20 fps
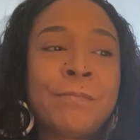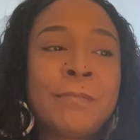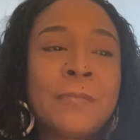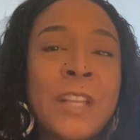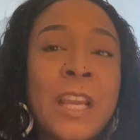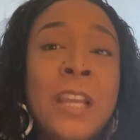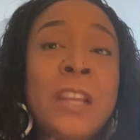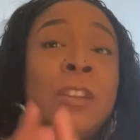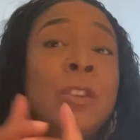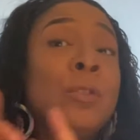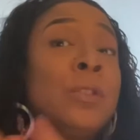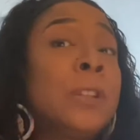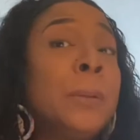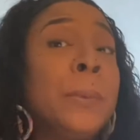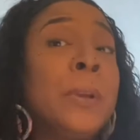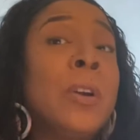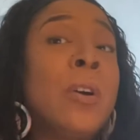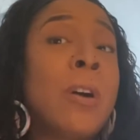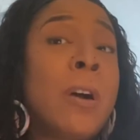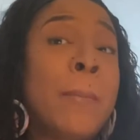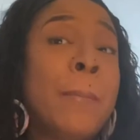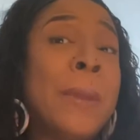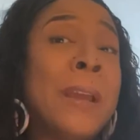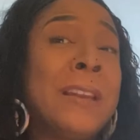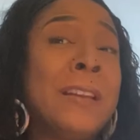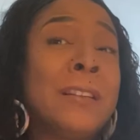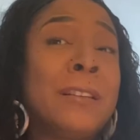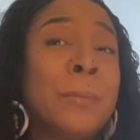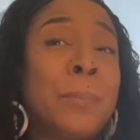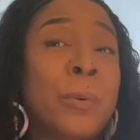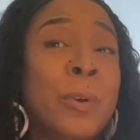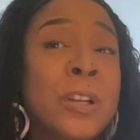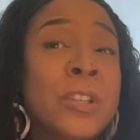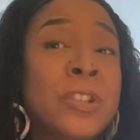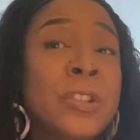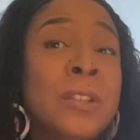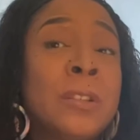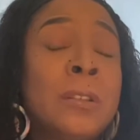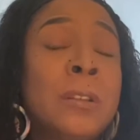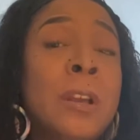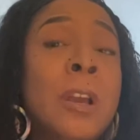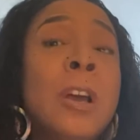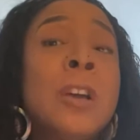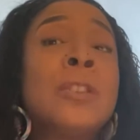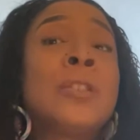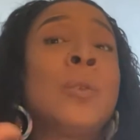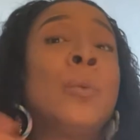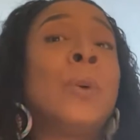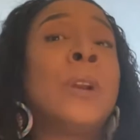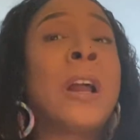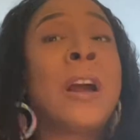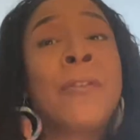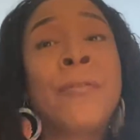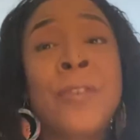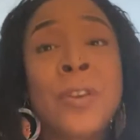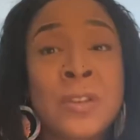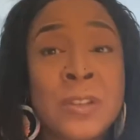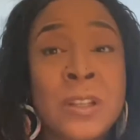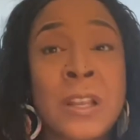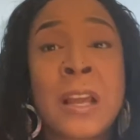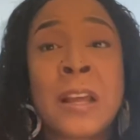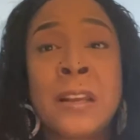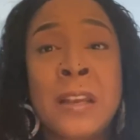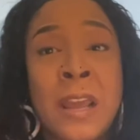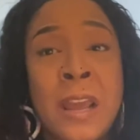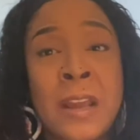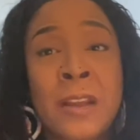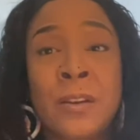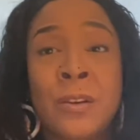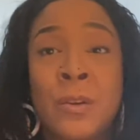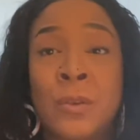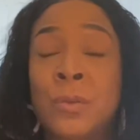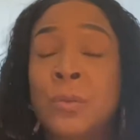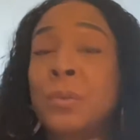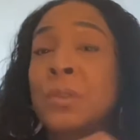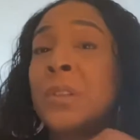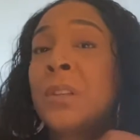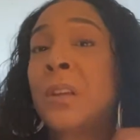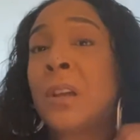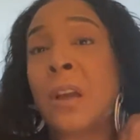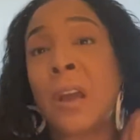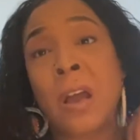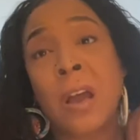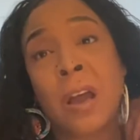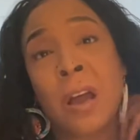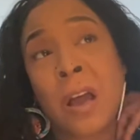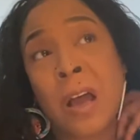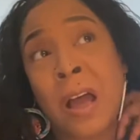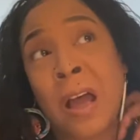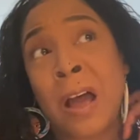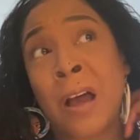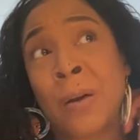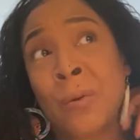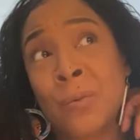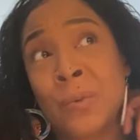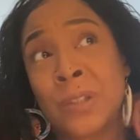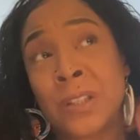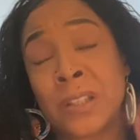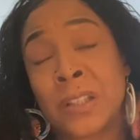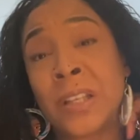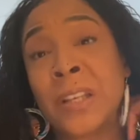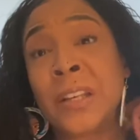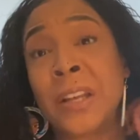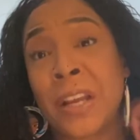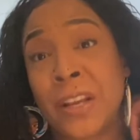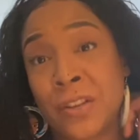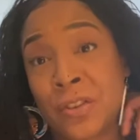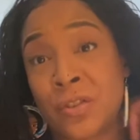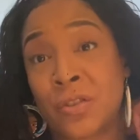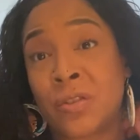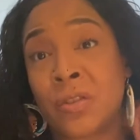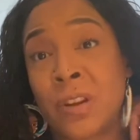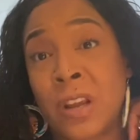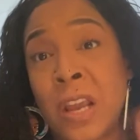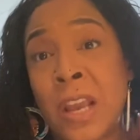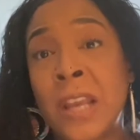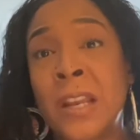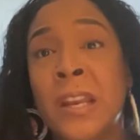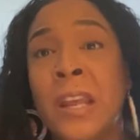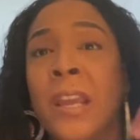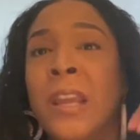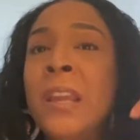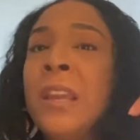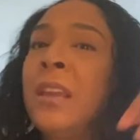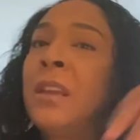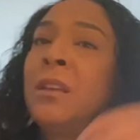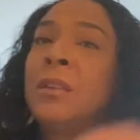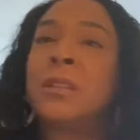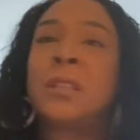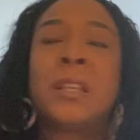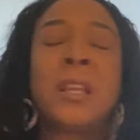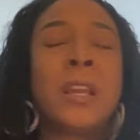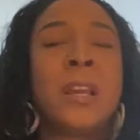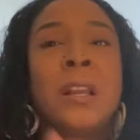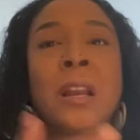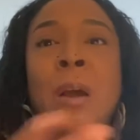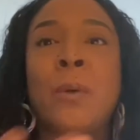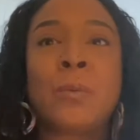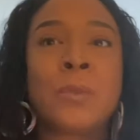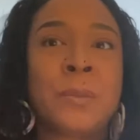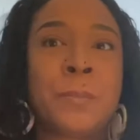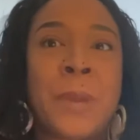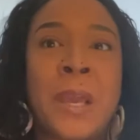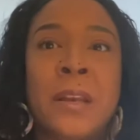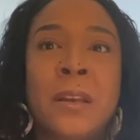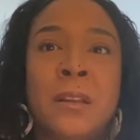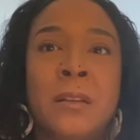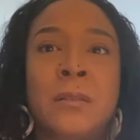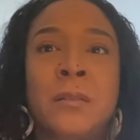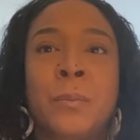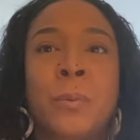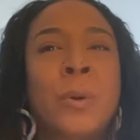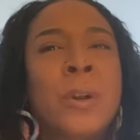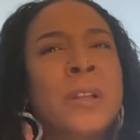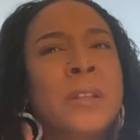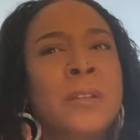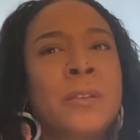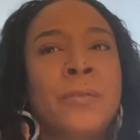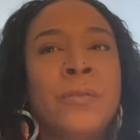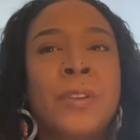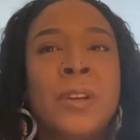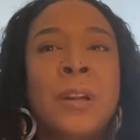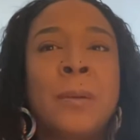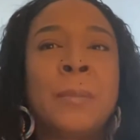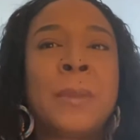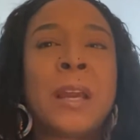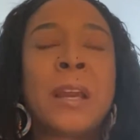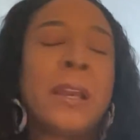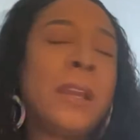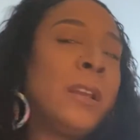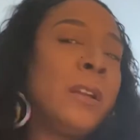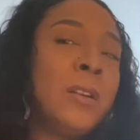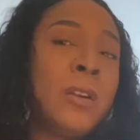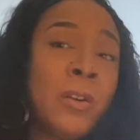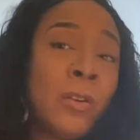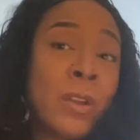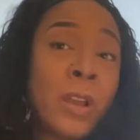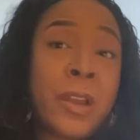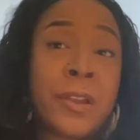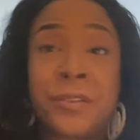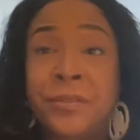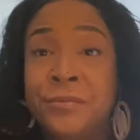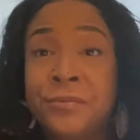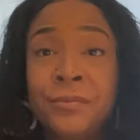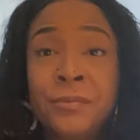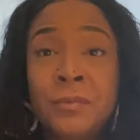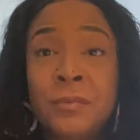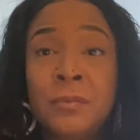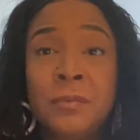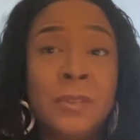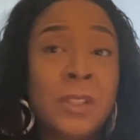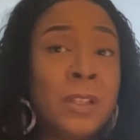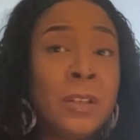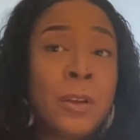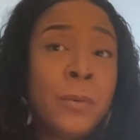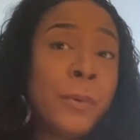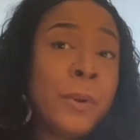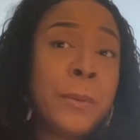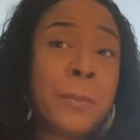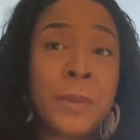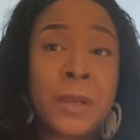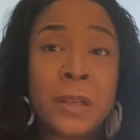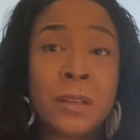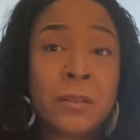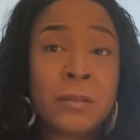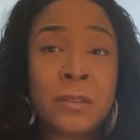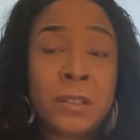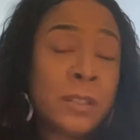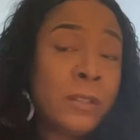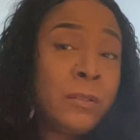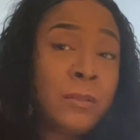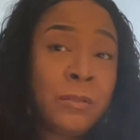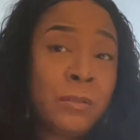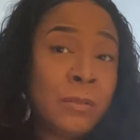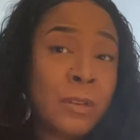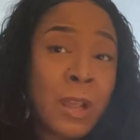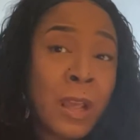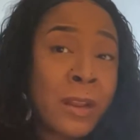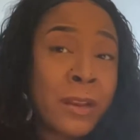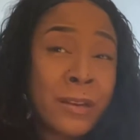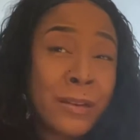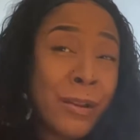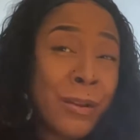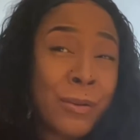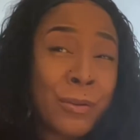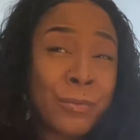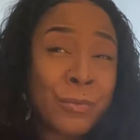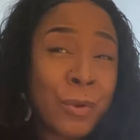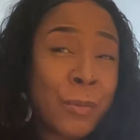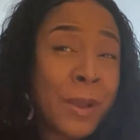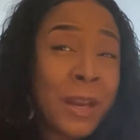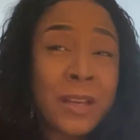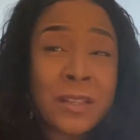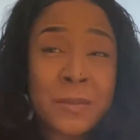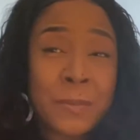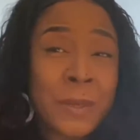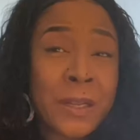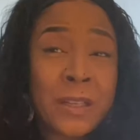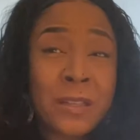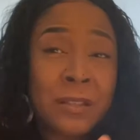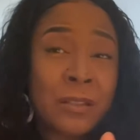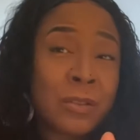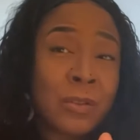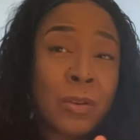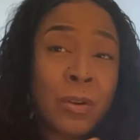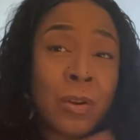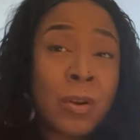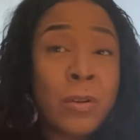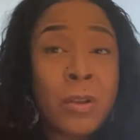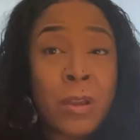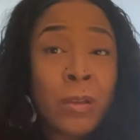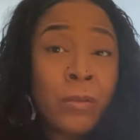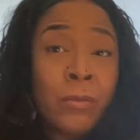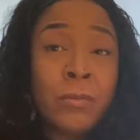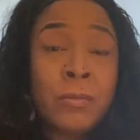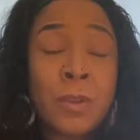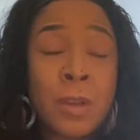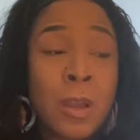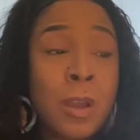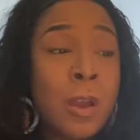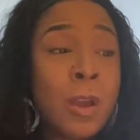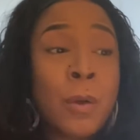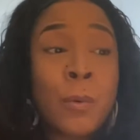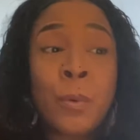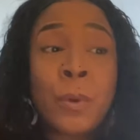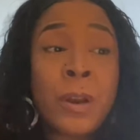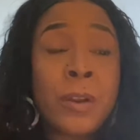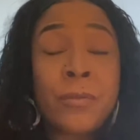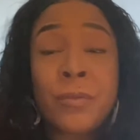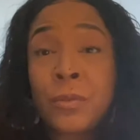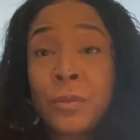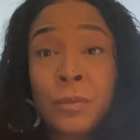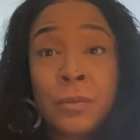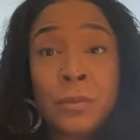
It used to be called manic depression. So when I first got diagnosed, I was a teenager and they said I was manic depressive, and I'm like, okay, didn't know what it meant. I didn't know. Nobody explained it, so okay, whatever.